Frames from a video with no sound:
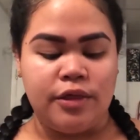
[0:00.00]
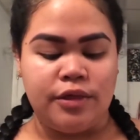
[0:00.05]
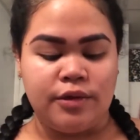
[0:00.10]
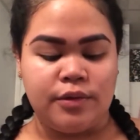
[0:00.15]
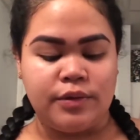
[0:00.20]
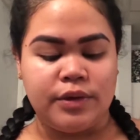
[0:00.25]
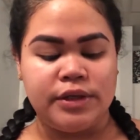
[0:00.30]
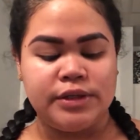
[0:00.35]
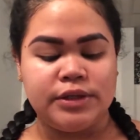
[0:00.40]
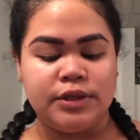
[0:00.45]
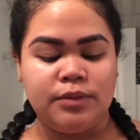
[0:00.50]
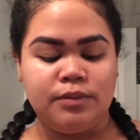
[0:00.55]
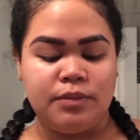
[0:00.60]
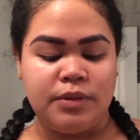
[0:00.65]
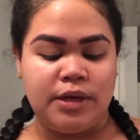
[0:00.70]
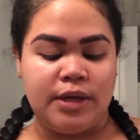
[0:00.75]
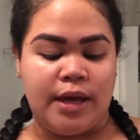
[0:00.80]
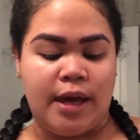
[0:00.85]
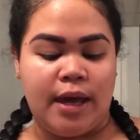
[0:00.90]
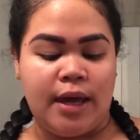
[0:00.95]
The reason
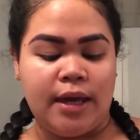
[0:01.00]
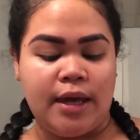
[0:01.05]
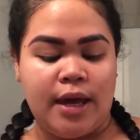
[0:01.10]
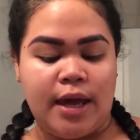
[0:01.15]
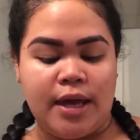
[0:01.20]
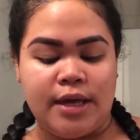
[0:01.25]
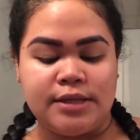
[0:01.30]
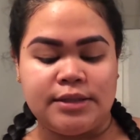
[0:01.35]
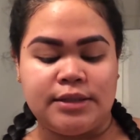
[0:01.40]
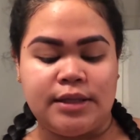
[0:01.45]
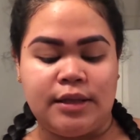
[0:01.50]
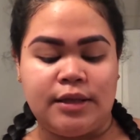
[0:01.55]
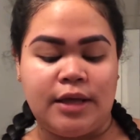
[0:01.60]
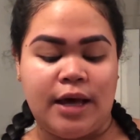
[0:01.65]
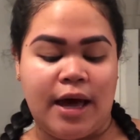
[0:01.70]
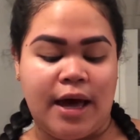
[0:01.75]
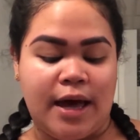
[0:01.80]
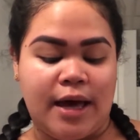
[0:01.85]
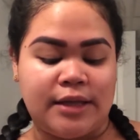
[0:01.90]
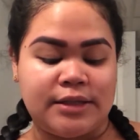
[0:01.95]
being is
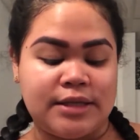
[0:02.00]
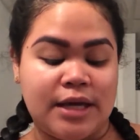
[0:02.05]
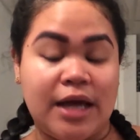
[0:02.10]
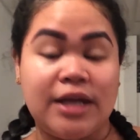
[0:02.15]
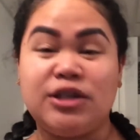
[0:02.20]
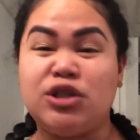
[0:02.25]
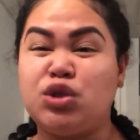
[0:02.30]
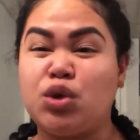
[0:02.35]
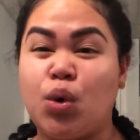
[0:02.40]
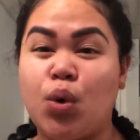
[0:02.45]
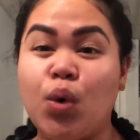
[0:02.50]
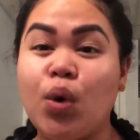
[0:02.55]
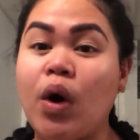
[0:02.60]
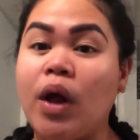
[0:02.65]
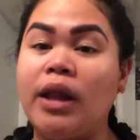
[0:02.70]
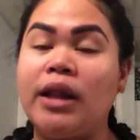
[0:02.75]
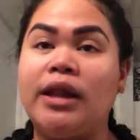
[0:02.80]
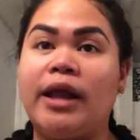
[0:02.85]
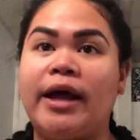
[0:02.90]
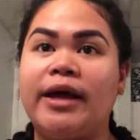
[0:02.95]
that I
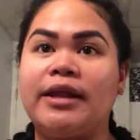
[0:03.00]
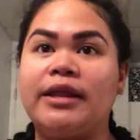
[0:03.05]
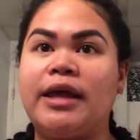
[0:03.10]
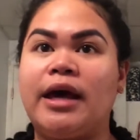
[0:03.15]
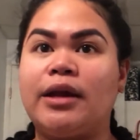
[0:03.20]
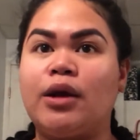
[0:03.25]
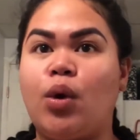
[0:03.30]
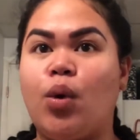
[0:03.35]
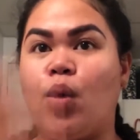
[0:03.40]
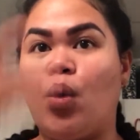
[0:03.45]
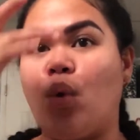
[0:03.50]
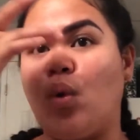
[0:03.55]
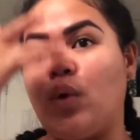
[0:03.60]
don't like that